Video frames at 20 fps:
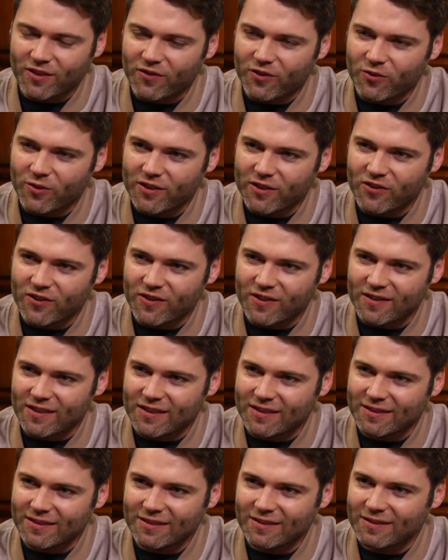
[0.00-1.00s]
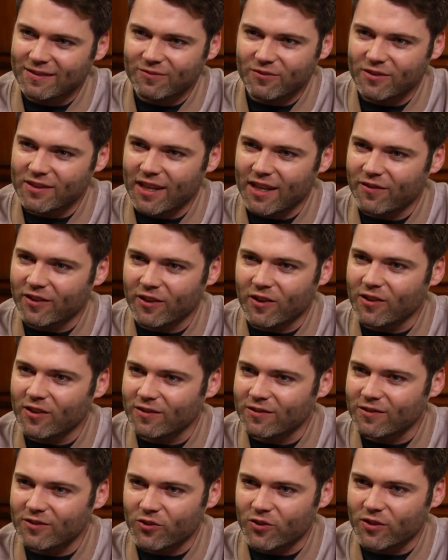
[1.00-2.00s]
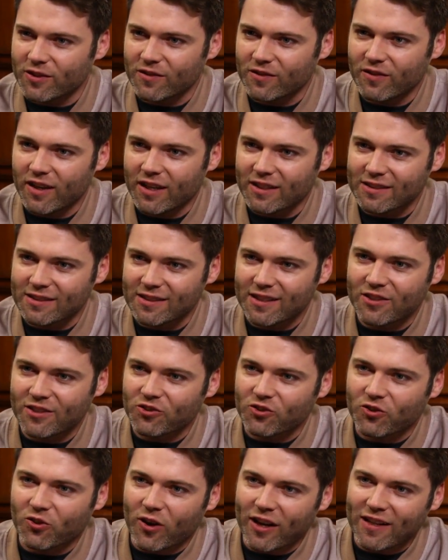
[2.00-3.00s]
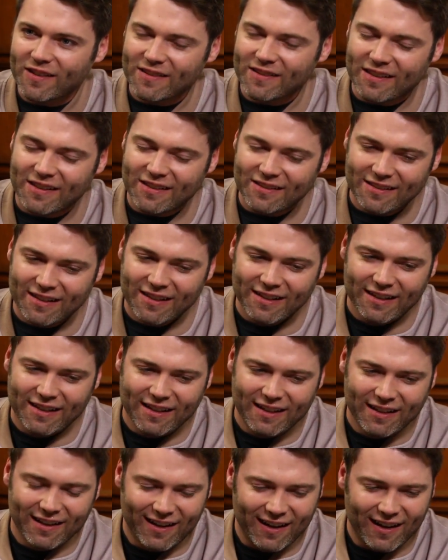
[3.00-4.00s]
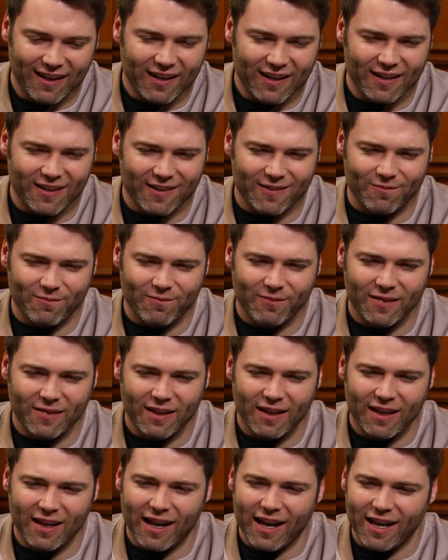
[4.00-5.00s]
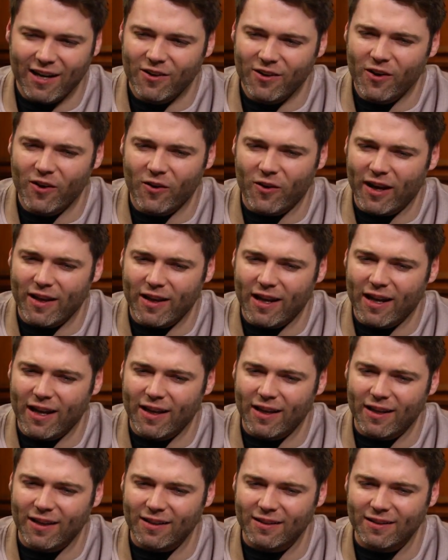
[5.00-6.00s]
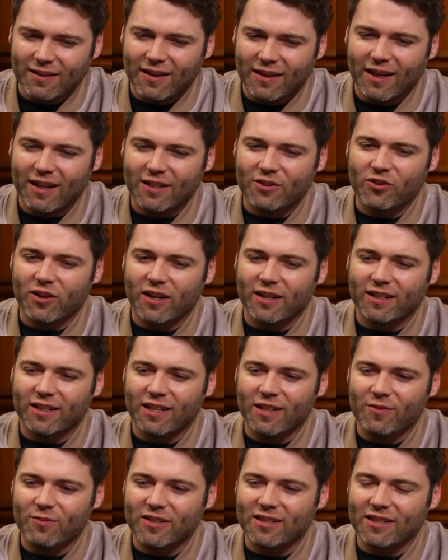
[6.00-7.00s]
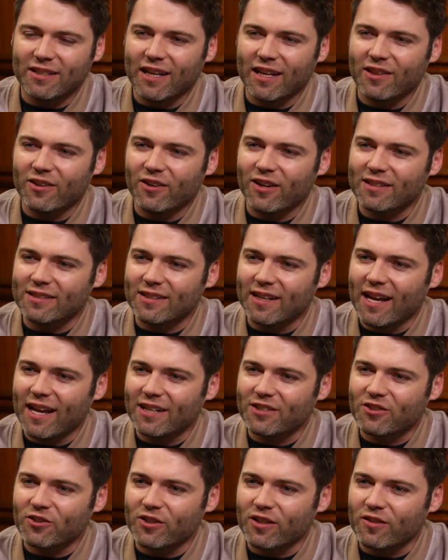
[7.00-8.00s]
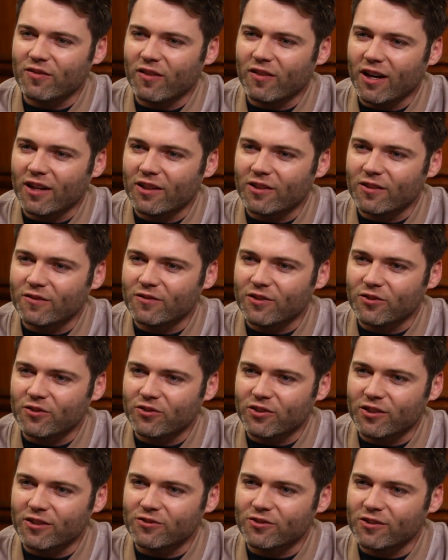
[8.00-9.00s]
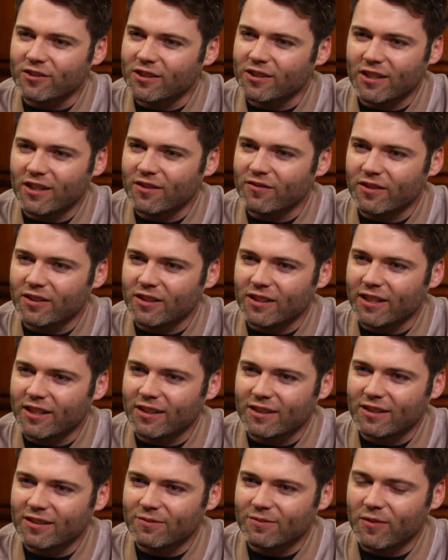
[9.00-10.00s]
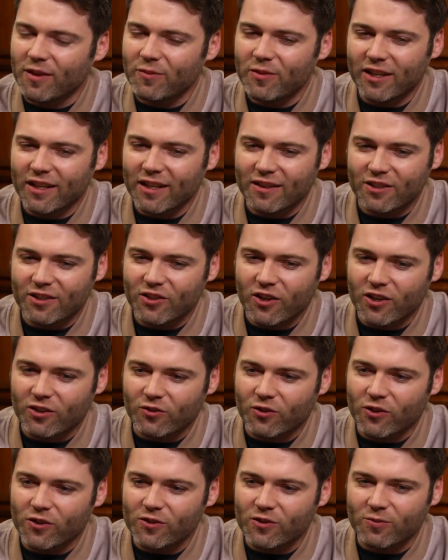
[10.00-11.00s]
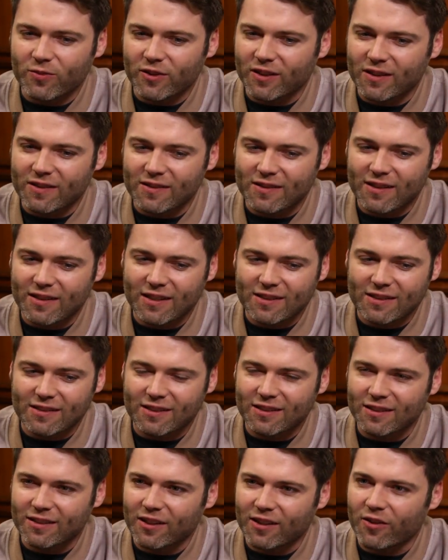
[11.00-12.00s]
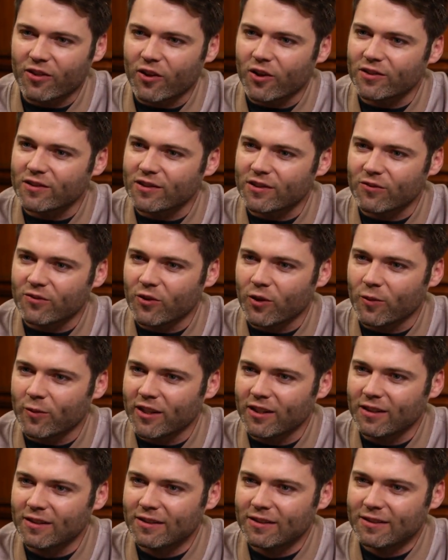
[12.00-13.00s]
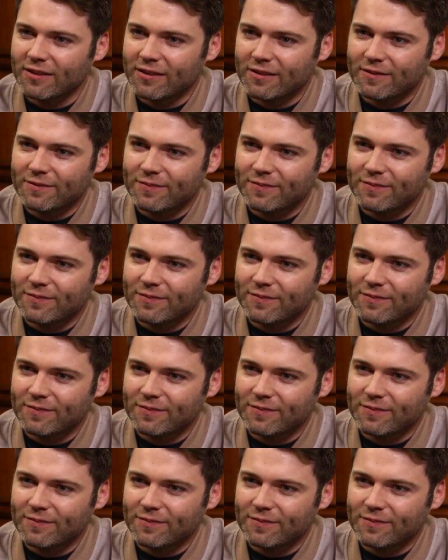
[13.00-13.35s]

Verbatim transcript: of the witches and was having all sorts of existential crises. Um, I don't know. I, I, I, try to keep it together as an actor and a father of two children, and I feel like maybe I get the dark roles because that's a catharsis for me. Do you